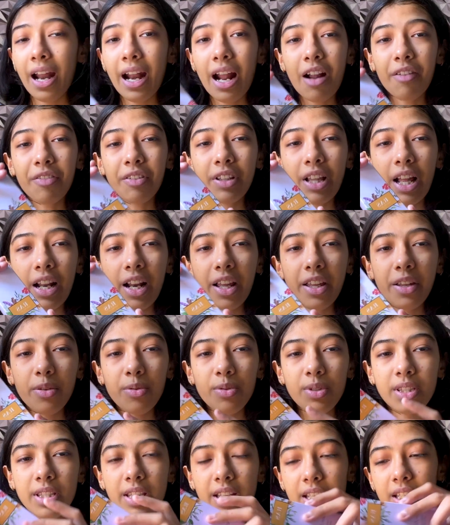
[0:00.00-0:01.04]
after that I
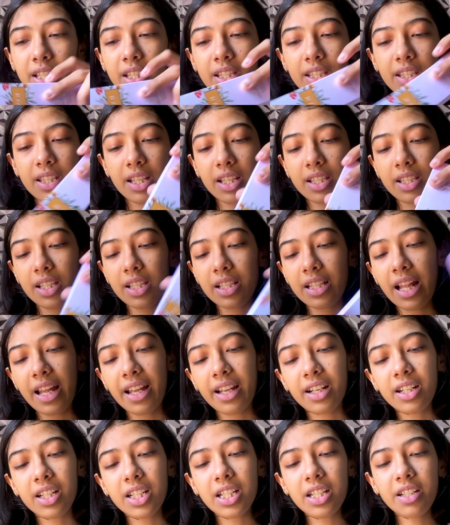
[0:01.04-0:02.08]
use this. This is
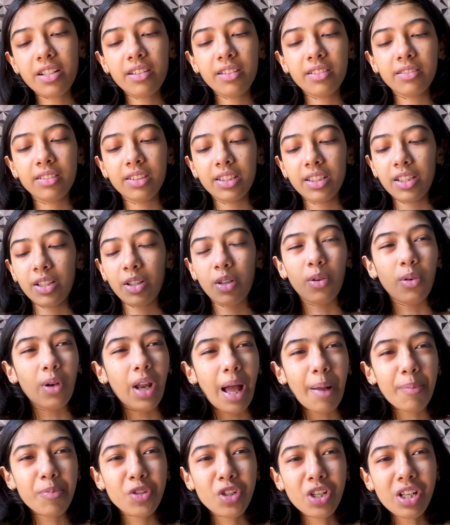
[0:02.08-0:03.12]
like a
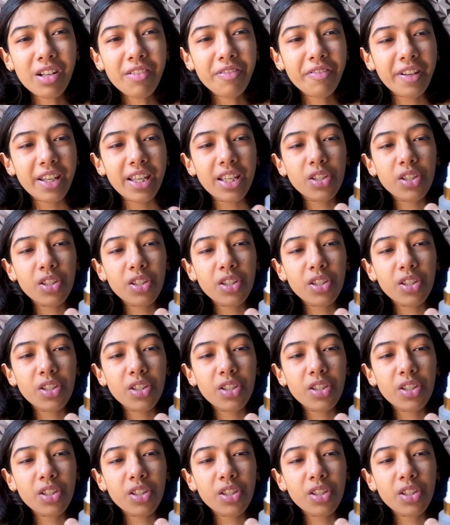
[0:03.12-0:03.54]
gulab jal face